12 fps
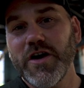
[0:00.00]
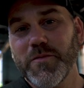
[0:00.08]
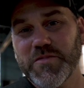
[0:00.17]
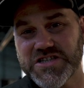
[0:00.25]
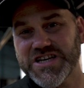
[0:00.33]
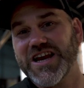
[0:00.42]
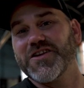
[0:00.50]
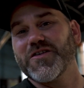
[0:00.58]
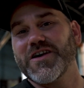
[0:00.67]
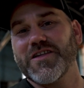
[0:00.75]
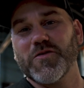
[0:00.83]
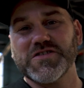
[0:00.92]

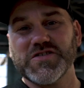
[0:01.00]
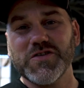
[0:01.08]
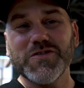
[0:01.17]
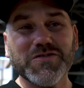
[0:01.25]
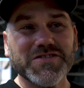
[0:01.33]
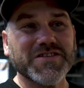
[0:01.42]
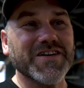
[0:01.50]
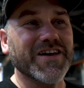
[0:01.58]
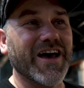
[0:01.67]
machinery that was used